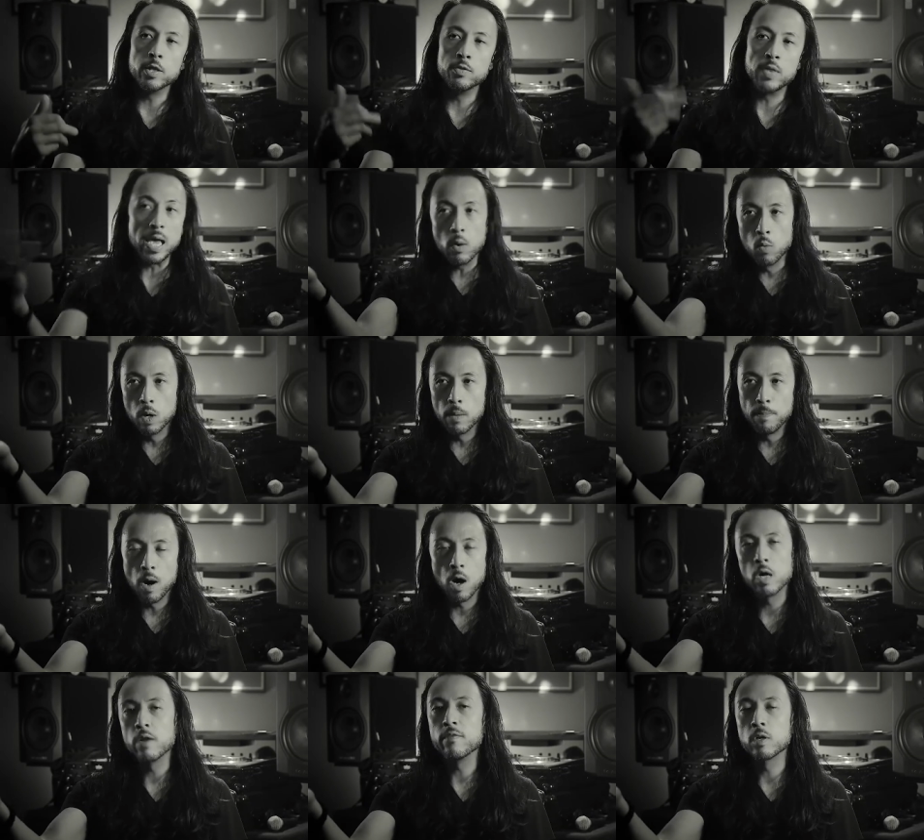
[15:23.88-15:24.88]
they were
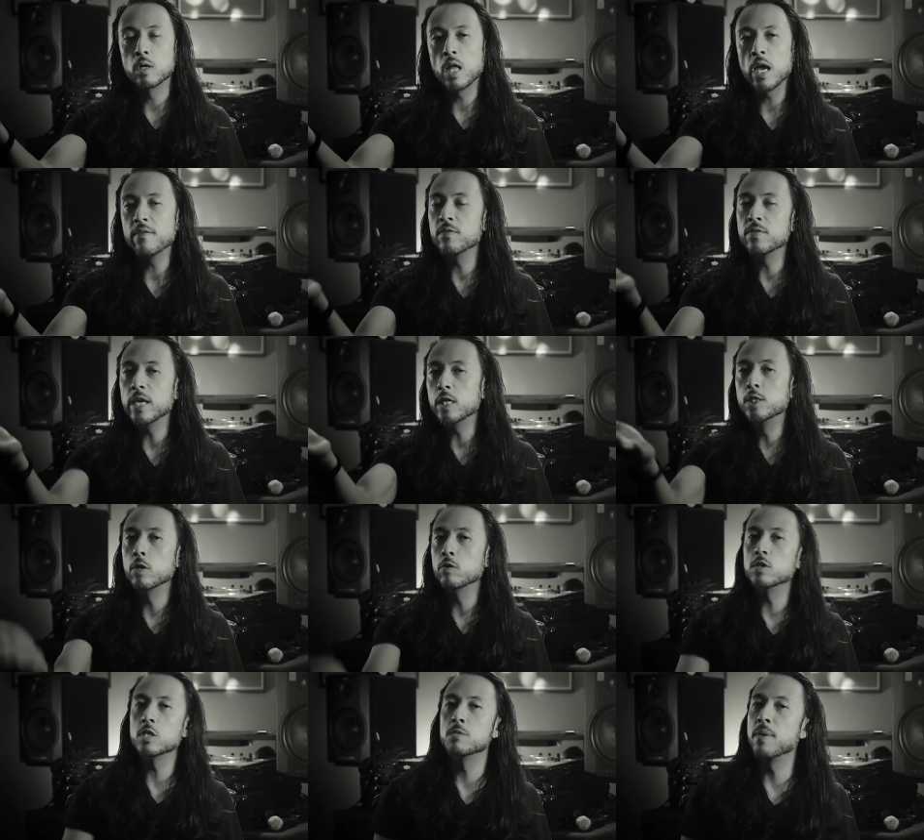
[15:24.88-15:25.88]
part of your life and they
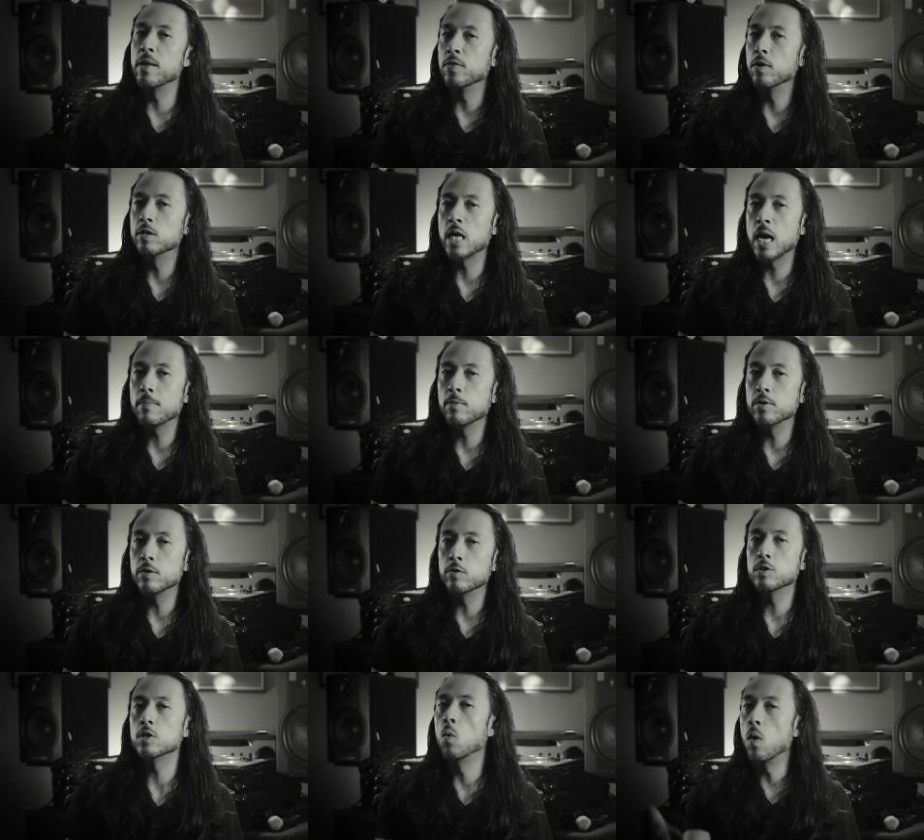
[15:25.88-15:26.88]
chose to spend their time with
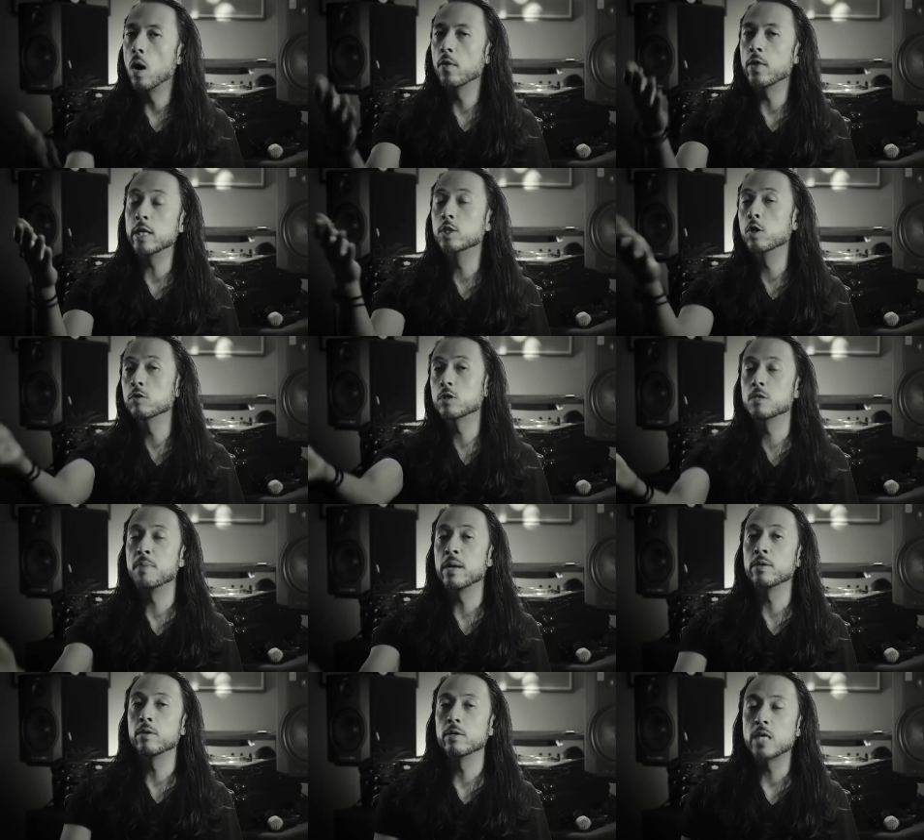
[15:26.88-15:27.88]
you. So while they chose to
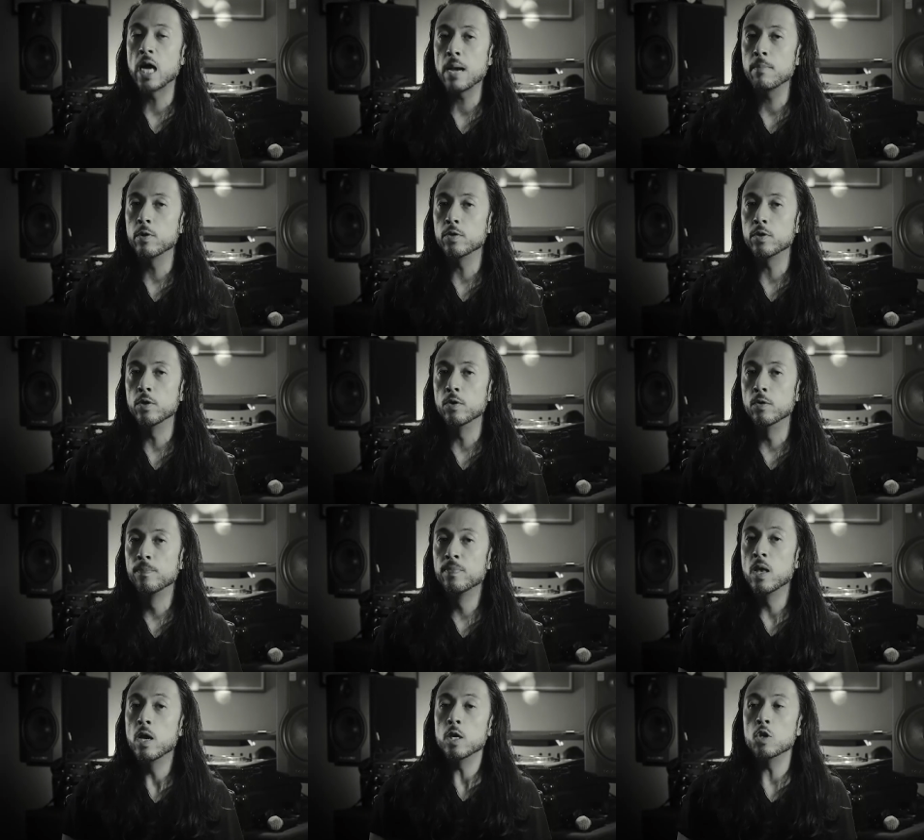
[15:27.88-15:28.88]
spend their time with you,
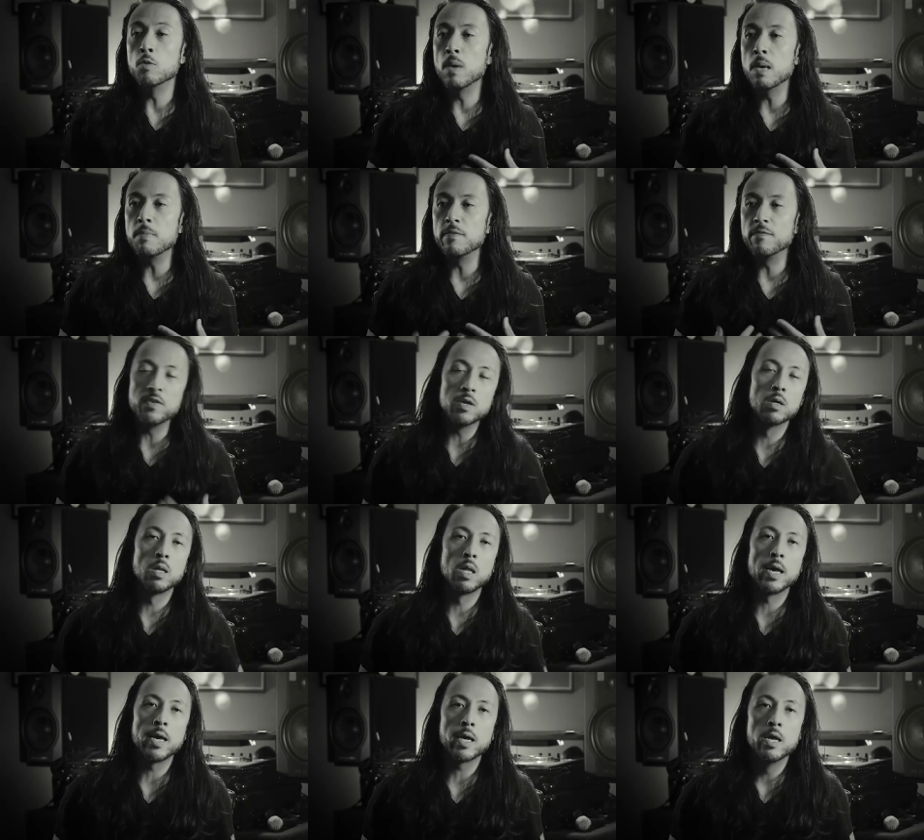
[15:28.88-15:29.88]
you maybe feel
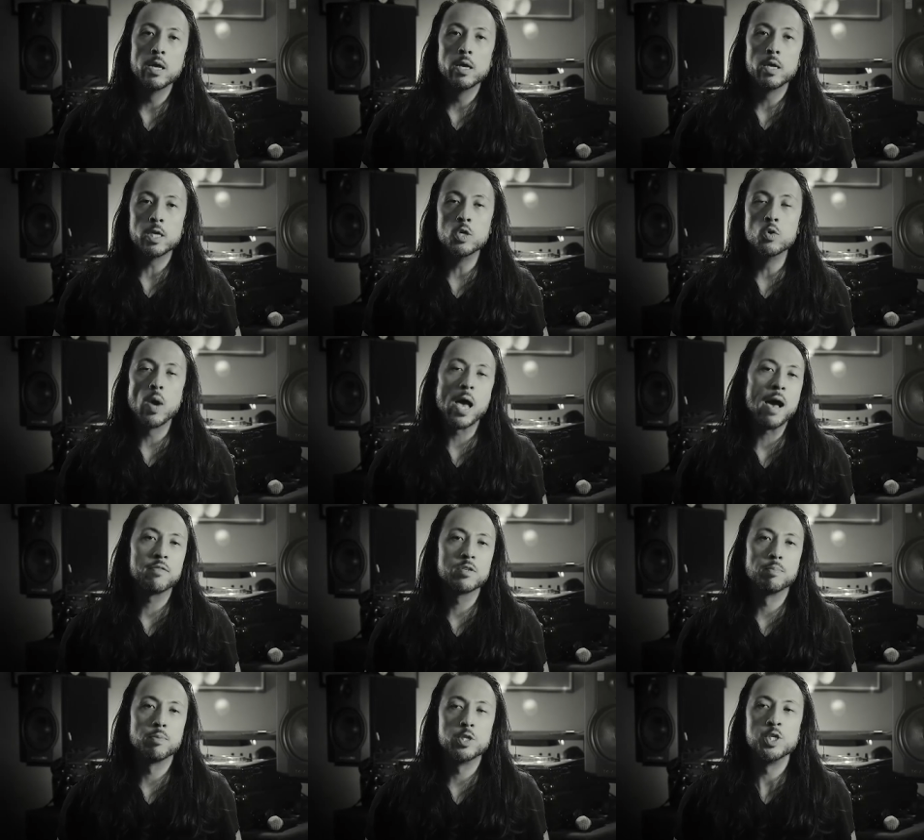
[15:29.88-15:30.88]
like you
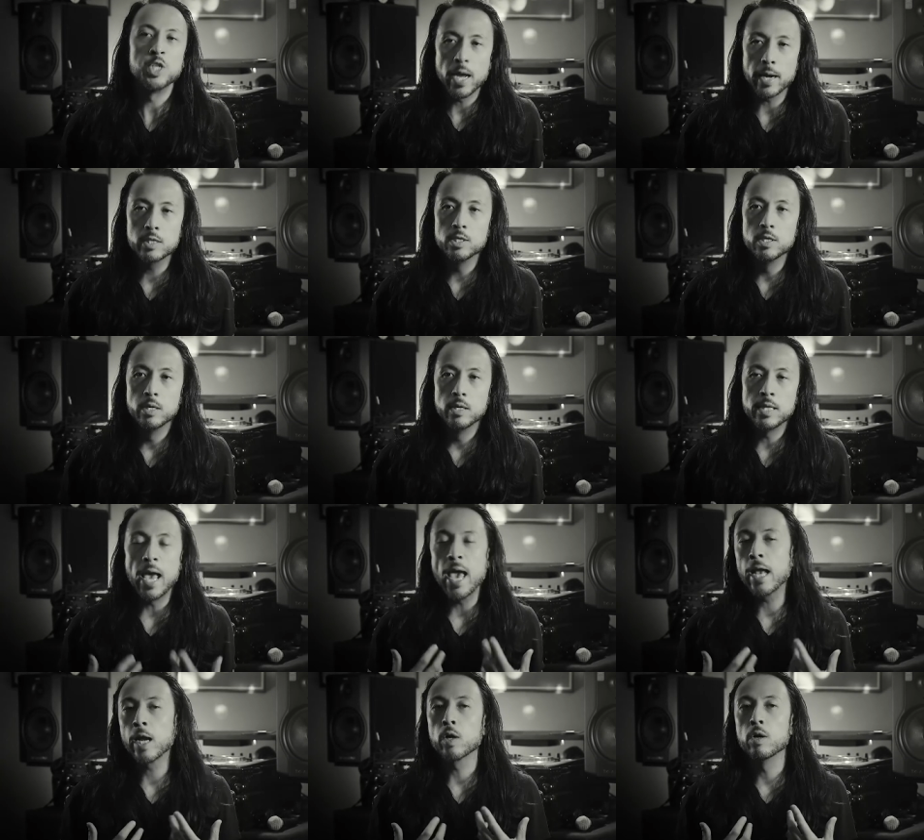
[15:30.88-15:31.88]
have to project the
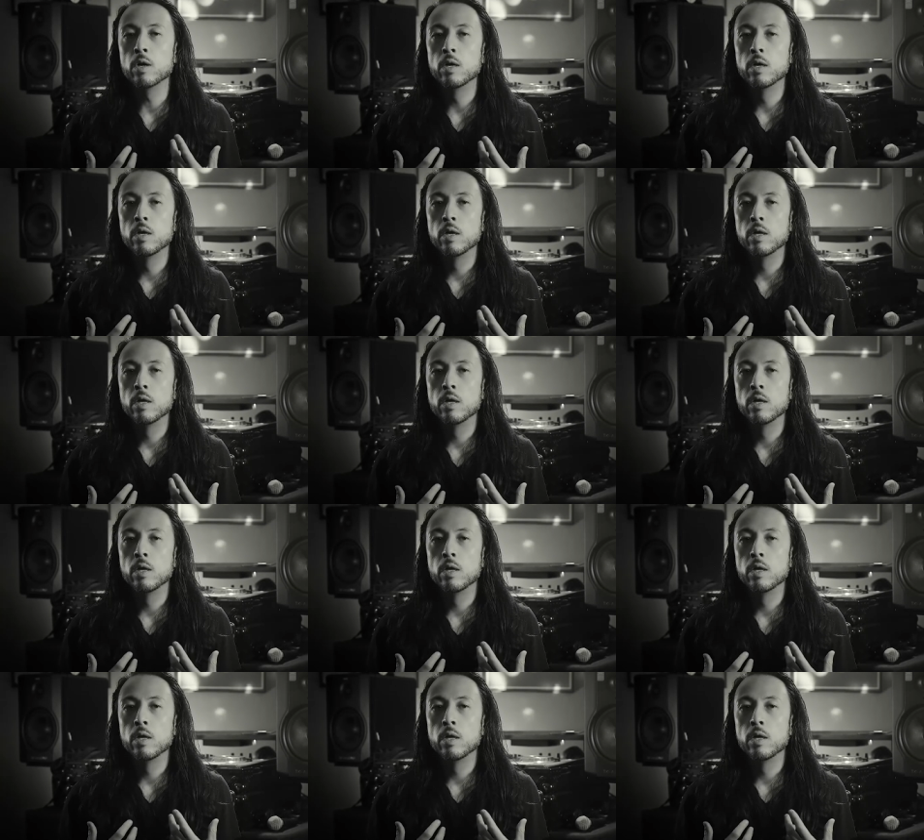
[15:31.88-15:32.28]
anger